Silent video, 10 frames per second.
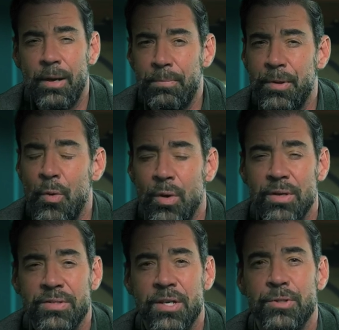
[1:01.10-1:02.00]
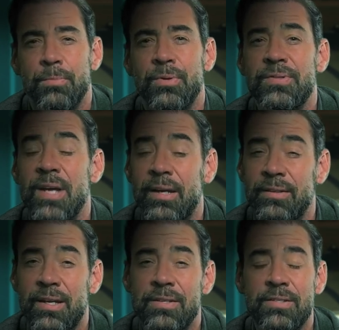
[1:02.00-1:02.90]
to help the organization
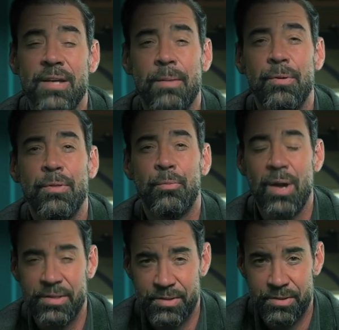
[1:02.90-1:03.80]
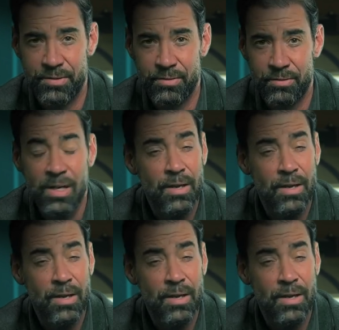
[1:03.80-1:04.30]
protect against cyber threats.